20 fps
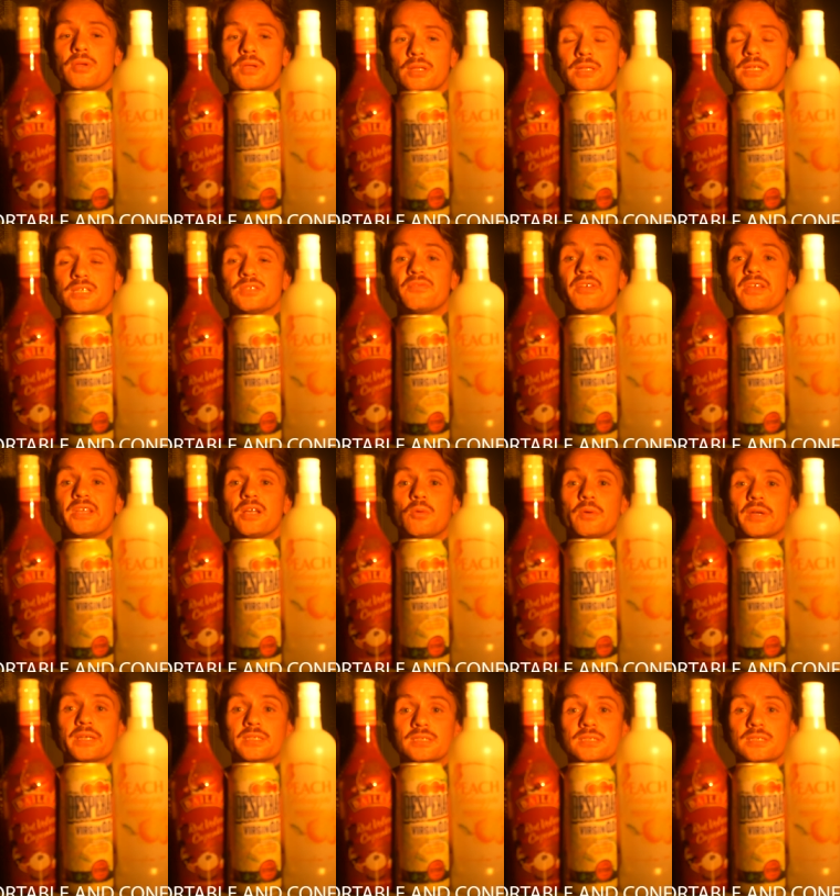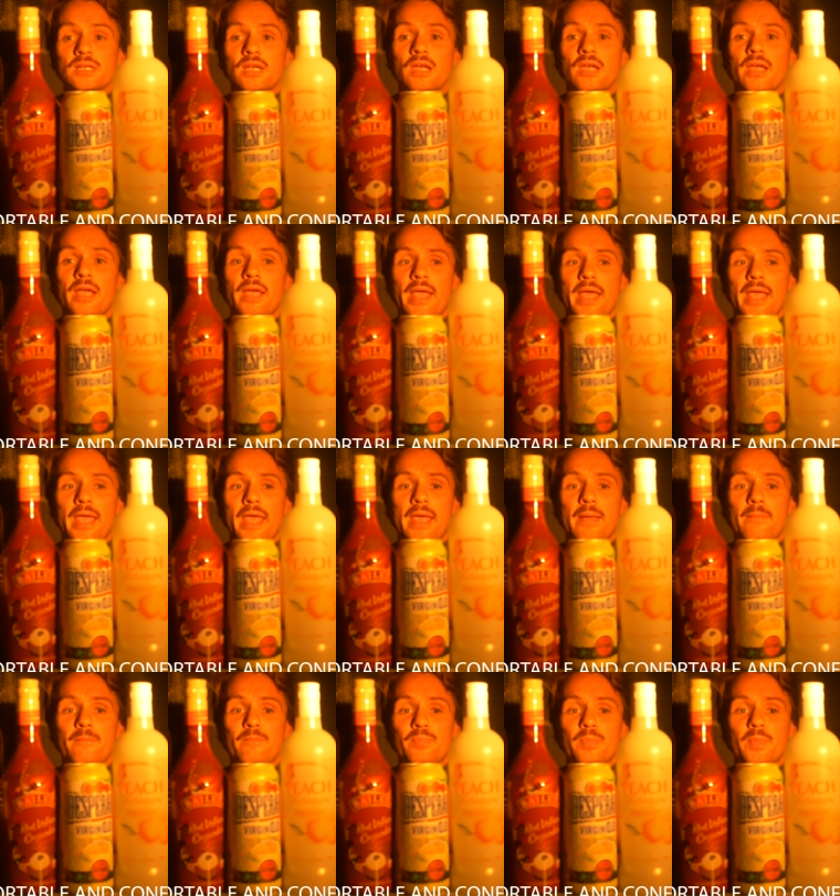in this video is
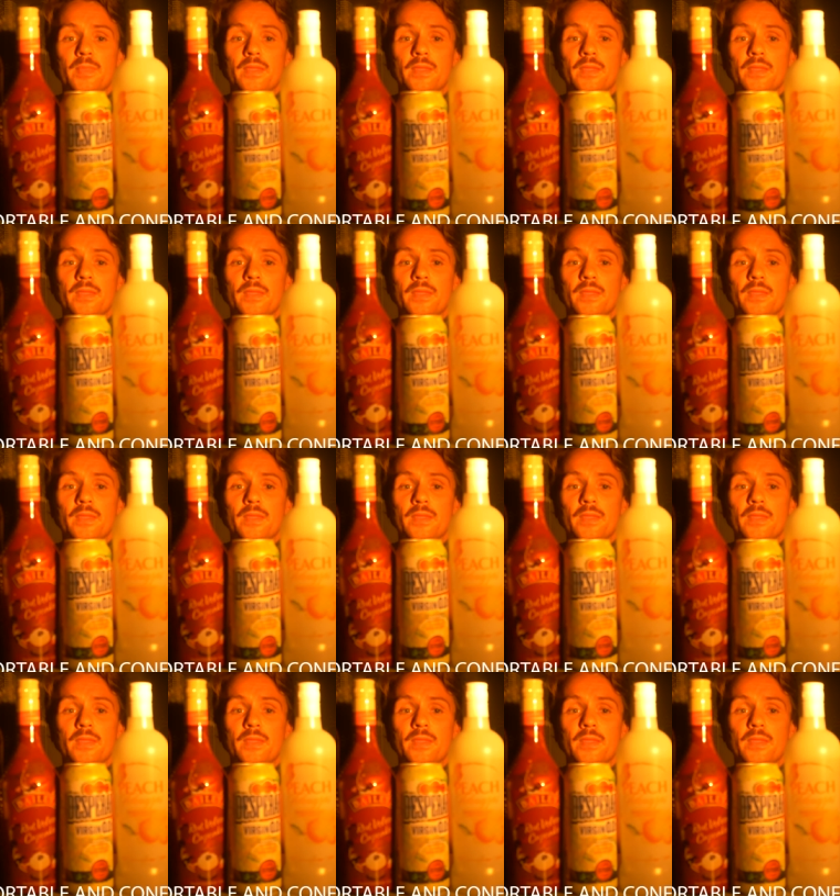um,